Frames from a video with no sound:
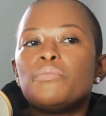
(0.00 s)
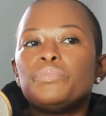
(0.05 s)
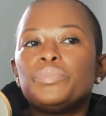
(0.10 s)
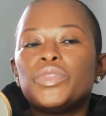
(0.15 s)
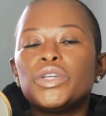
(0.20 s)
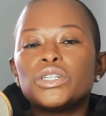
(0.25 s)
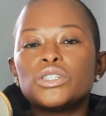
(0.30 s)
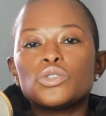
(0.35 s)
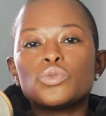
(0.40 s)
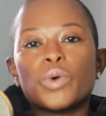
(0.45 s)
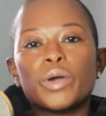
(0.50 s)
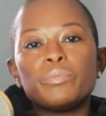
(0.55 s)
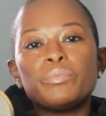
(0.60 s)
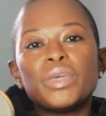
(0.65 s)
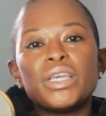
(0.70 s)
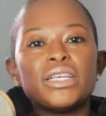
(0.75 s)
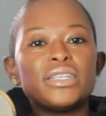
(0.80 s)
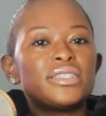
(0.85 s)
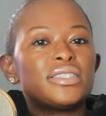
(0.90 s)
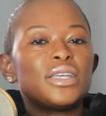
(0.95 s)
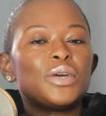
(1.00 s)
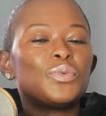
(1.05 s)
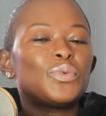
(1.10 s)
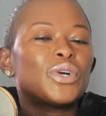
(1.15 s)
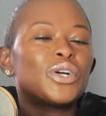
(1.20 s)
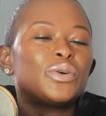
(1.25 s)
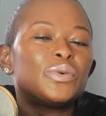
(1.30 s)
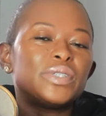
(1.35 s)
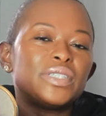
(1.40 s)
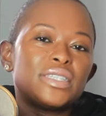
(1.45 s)
There's one piece that
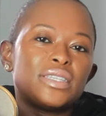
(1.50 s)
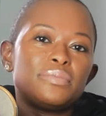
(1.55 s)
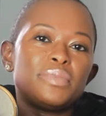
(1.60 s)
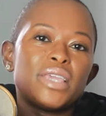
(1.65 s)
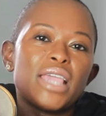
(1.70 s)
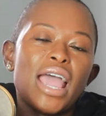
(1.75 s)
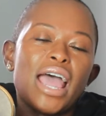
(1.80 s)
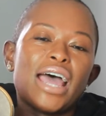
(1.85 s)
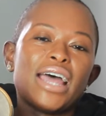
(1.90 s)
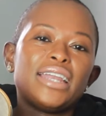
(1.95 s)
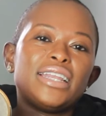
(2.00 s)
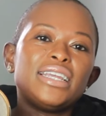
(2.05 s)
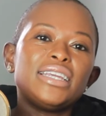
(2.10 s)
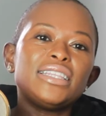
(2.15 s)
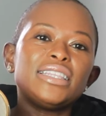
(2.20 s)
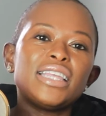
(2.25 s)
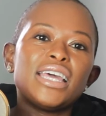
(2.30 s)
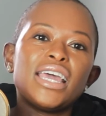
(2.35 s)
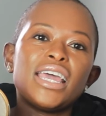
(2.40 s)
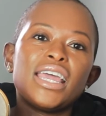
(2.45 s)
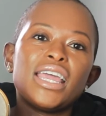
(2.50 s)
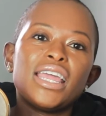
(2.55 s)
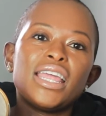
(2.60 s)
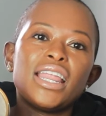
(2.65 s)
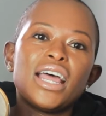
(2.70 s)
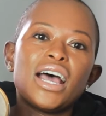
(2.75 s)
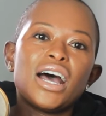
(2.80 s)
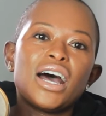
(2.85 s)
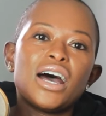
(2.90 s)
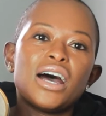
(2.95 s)
we're going to be adding
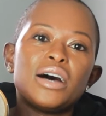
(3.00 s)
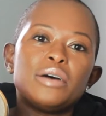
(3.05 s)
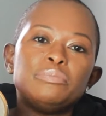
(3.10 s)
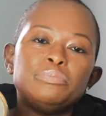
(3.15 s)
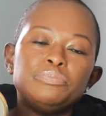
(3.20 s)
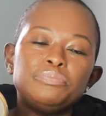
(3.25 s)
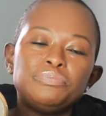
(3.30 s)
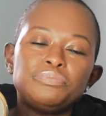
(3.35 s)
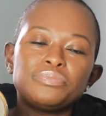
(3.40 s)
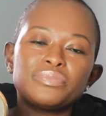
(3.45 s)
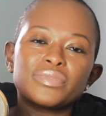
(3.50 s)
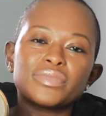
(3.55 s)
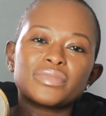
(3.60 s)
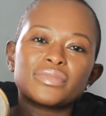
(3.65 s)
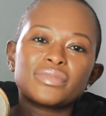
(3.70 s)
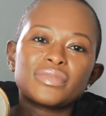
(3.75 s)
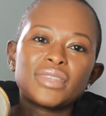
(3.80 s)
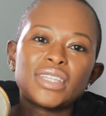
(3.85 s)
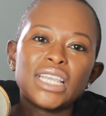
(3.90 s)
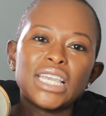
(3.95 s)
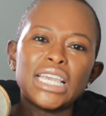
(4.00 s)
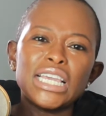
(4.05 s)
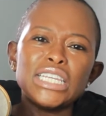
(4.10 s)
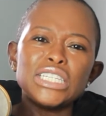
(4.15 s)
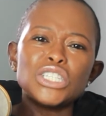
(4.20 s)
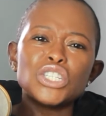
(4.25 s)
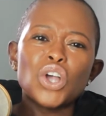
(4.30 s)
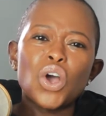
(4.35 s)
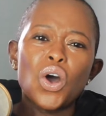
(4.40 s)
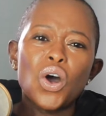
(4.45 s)
that
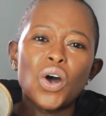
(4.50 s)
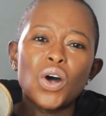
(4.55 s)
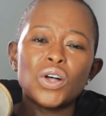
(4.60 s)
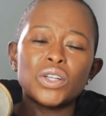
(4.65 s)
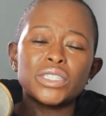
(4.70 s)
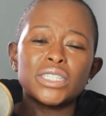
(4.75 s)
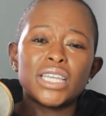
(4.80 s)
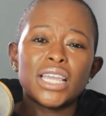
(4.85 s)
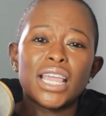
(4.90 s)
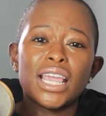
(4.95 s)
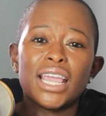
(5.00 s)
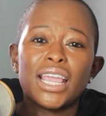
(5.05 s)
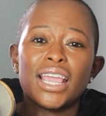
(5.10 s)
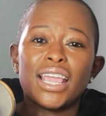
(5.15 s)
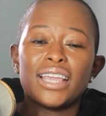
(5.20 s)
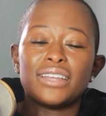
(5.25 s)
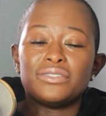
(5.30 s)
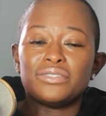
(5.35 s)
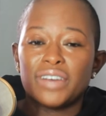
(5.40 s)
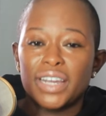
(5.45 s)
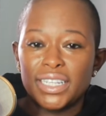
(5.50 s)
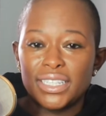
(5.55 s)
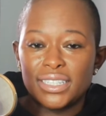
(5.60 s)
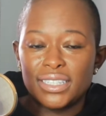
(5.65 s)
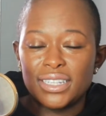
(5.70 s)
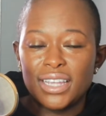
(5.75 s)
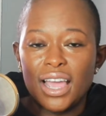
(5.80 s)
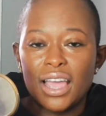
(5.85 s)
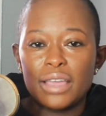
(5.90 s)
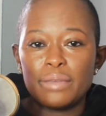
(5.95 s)
it's called
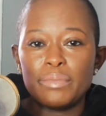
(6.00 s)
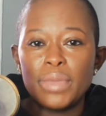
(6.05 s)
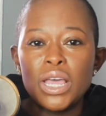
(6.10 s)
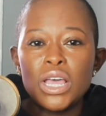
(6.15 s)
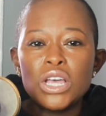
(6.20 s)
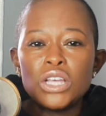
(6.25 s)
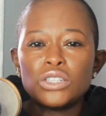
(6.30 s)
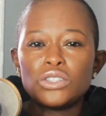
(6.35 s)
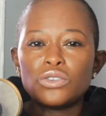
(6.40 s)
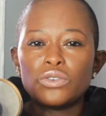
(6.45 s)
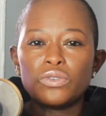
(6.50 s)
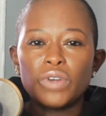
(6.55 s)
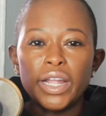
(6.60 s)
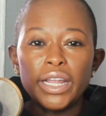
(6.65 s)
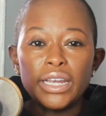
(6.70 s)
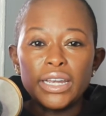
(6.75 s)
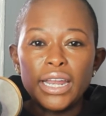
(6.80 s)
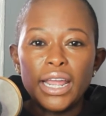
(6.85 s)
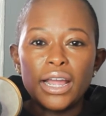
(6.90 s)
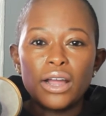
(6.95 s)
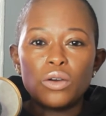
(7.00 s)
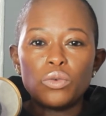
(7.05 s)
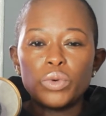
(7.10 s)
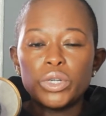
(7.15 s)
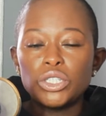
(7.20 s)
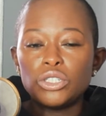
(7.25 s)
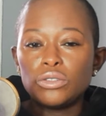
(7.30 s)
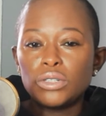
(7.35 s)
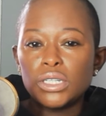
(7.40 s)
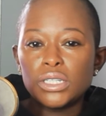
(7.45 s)
advice time. So right now,
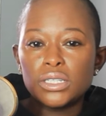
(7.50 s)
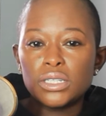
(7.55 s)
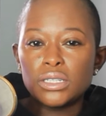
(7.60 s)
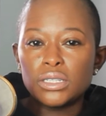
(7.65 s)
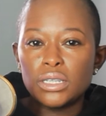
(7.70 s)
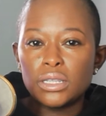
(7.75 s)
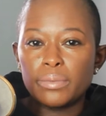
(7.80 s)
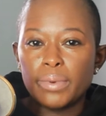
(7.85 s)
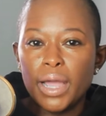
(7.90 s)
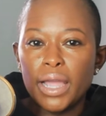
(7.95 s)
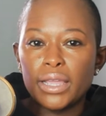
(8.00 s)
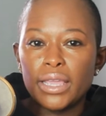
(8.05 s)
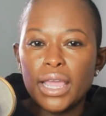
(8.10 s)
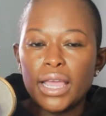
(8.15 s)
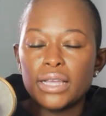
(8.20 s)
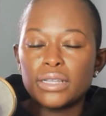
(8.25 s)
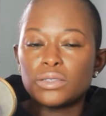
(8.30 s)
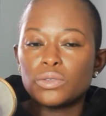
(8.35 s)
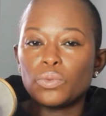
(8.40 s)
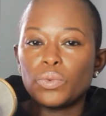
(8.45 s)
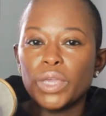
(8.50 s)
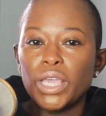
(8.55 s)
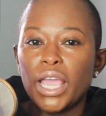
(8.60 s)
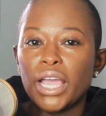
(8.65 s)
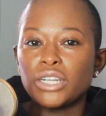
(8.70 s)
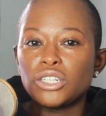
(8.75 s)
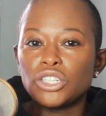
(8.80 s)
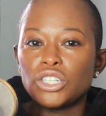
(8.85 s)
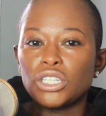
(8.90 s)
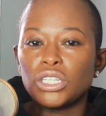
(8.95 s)
when you listen to the podcast, we
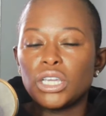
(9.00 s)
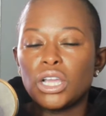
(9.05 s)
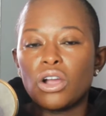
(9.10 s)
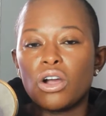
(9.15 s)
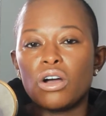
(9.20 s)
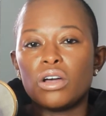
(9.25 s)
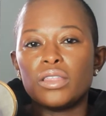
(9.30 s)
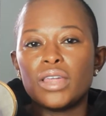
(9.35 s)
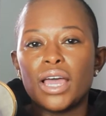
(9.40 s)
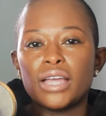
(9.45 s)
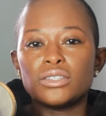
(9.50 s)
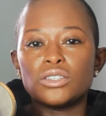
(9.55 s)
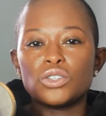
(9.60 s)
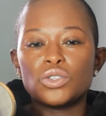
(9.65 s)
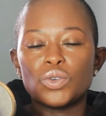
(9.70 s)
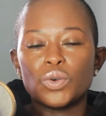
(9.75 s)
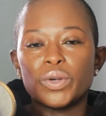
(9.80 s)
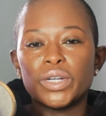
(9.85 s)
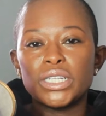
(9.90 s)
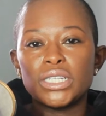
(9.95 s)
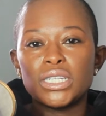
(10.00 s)
actually call that story